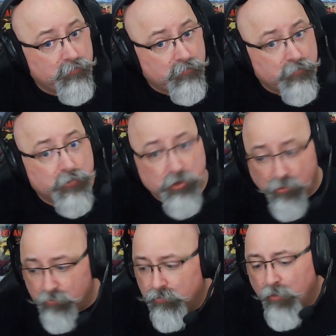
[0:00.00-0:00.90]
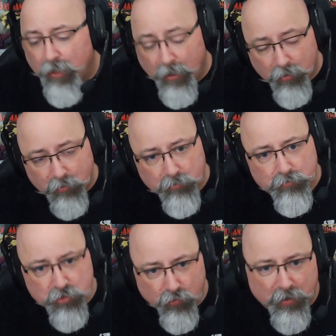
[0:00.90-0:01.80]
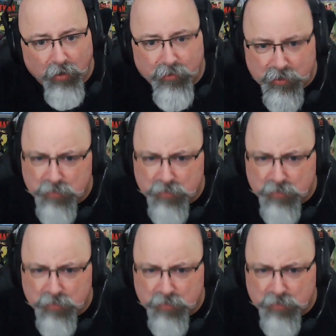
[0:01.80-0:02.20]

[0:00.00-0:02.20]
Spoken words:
So, okay, so we know that this